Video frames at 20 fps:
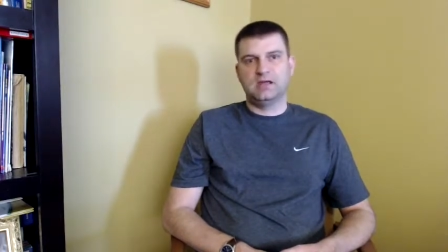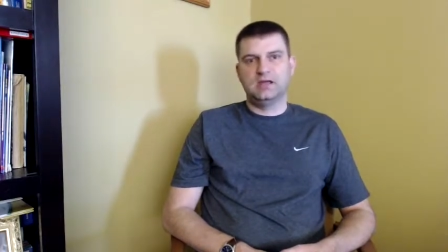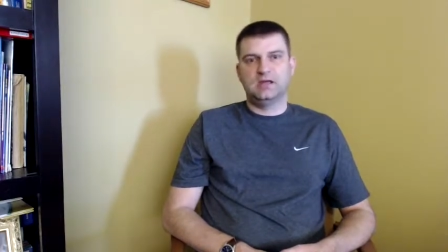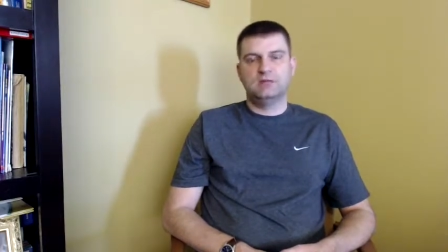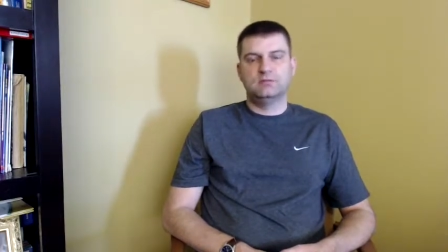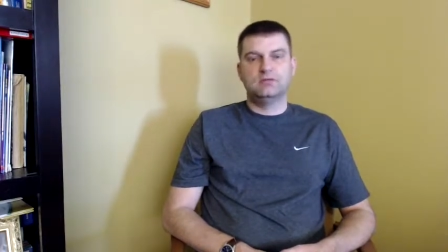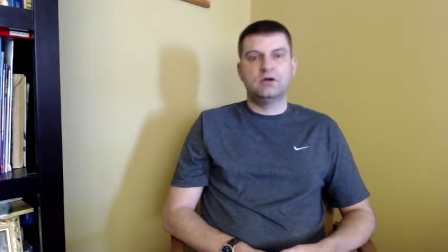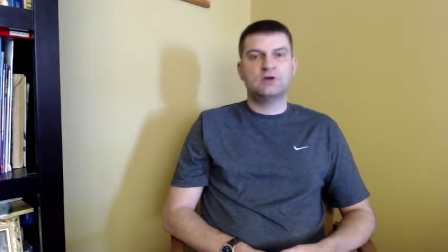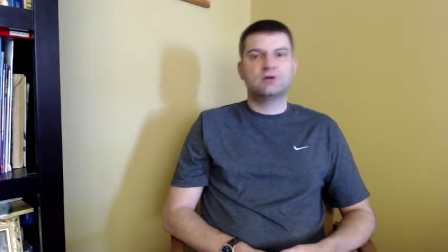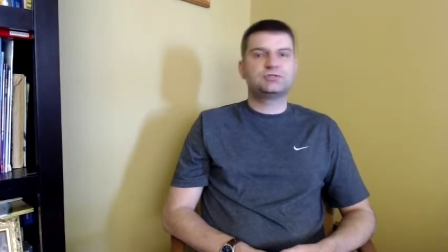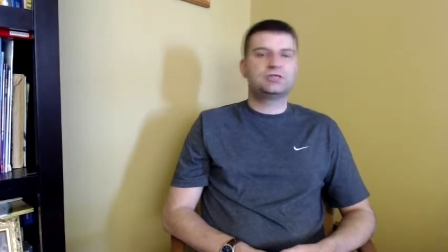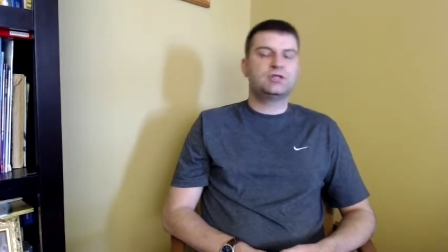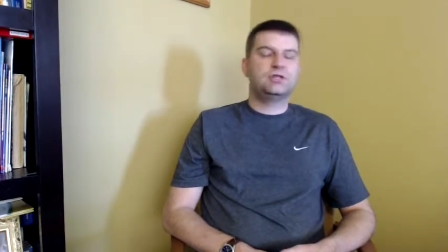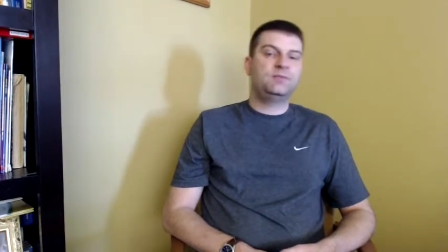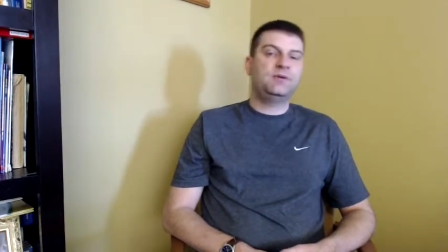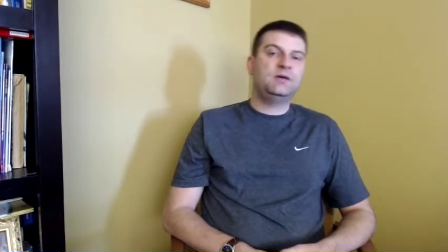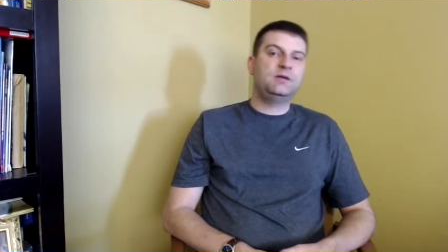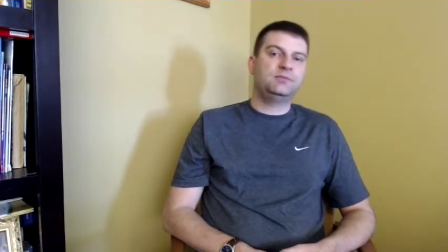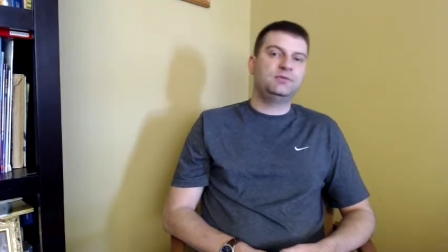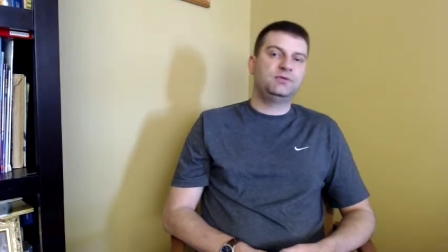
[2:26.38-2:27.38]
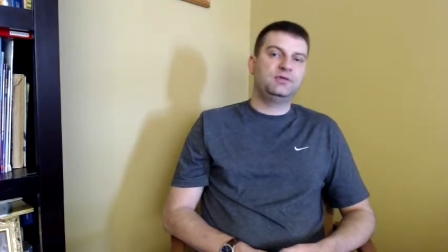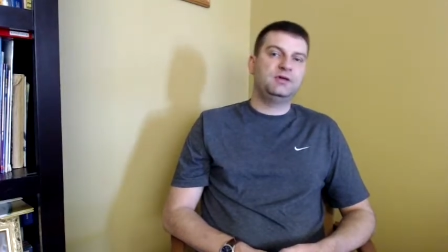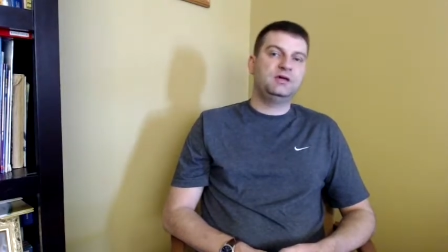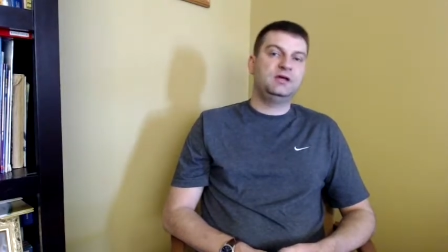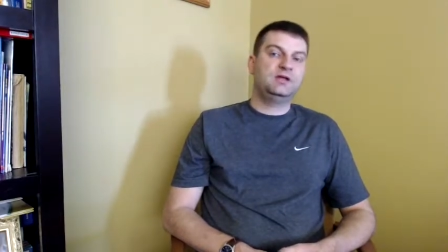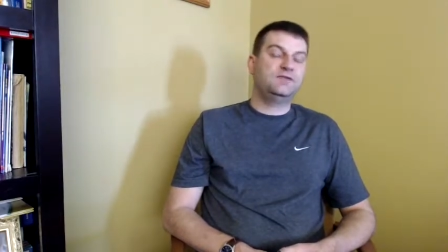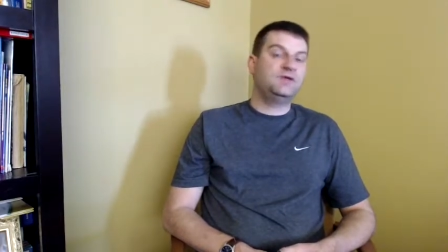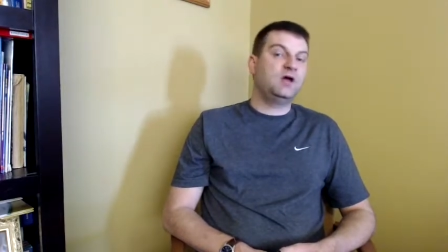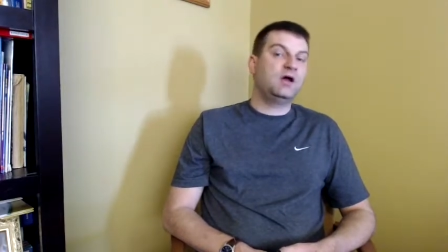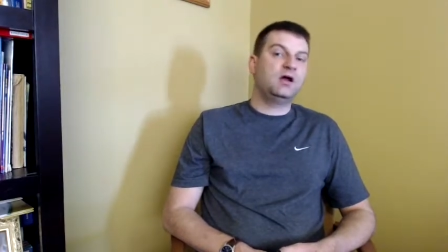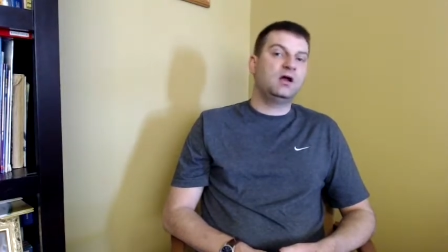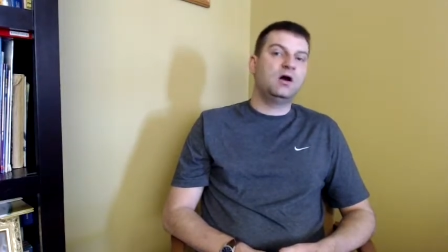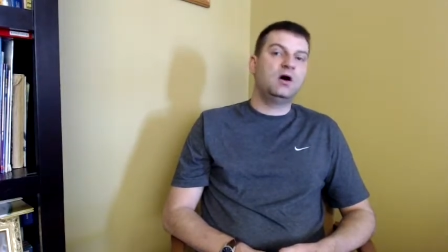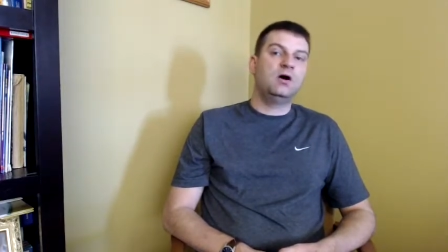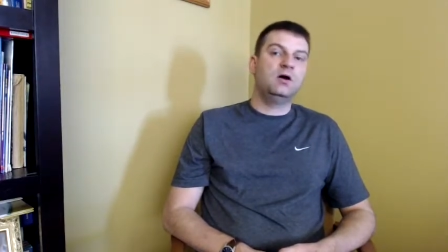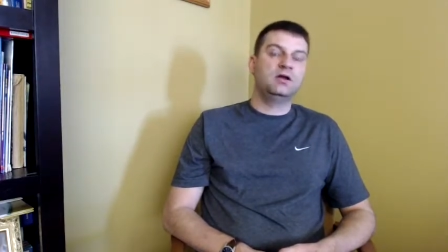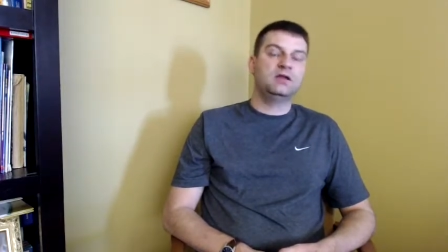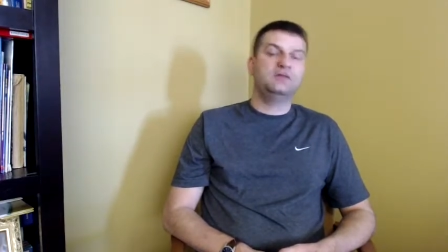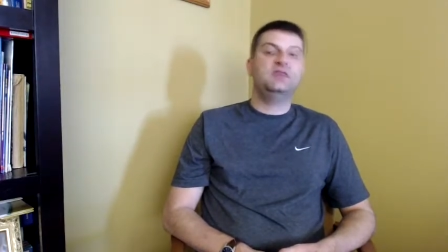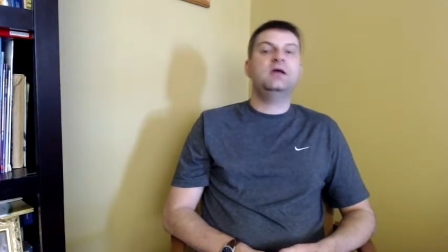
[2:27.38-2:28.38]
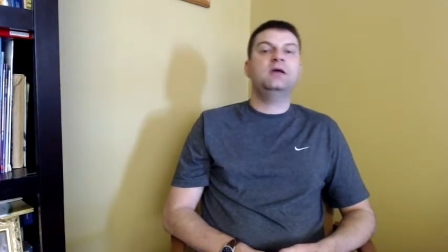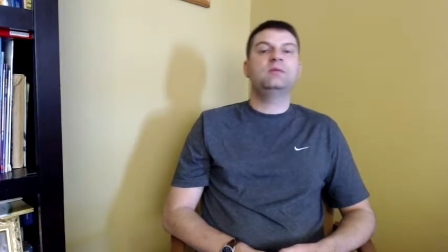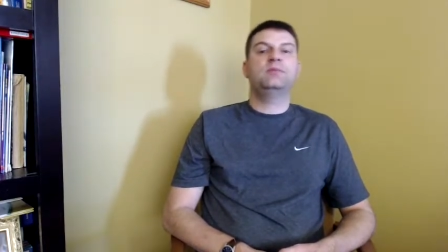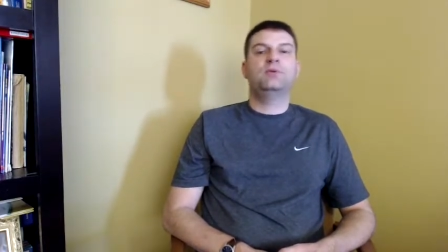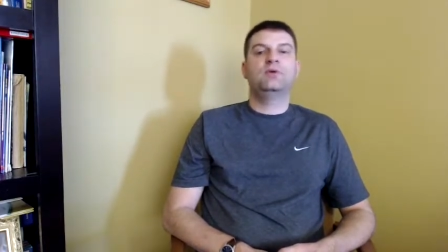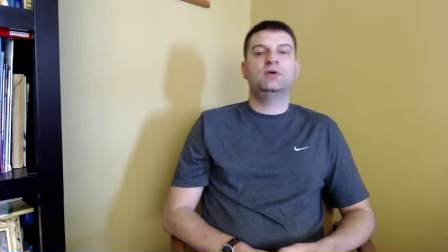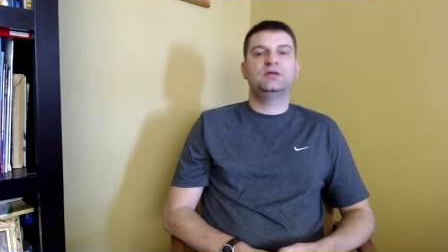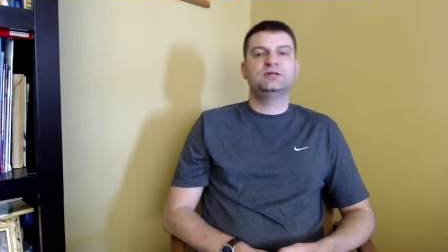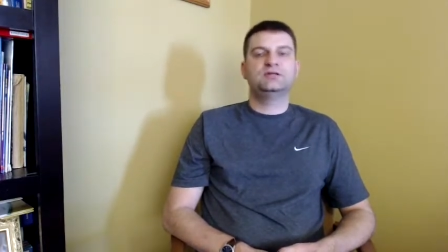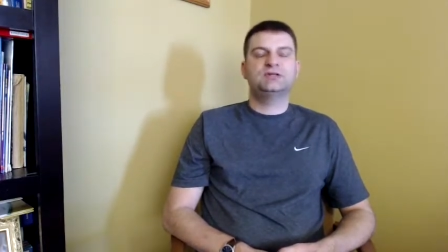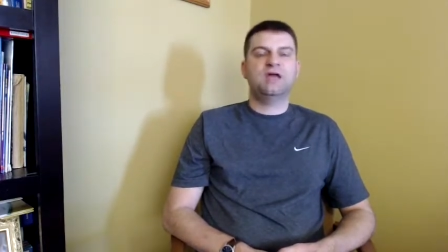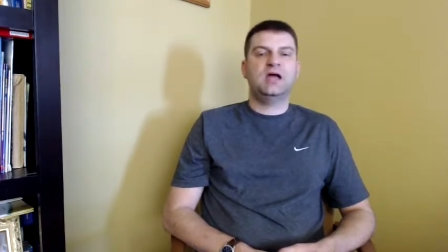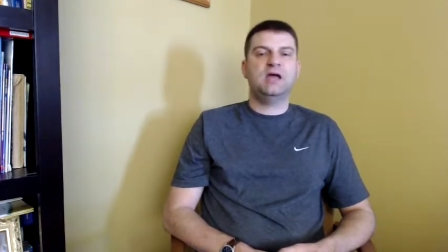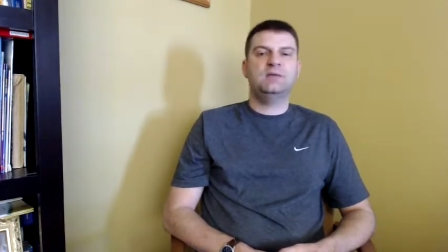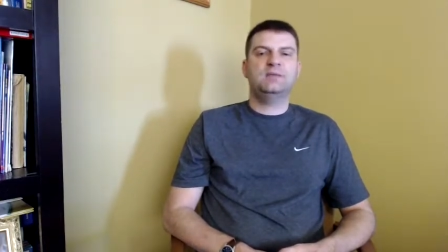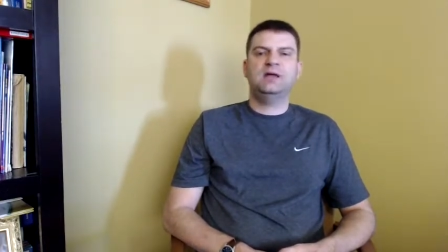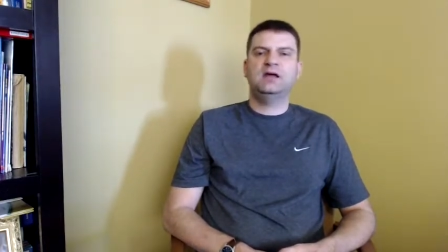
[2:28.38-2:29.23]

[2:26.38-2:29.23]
Most of the people then, if not all, at that point in time,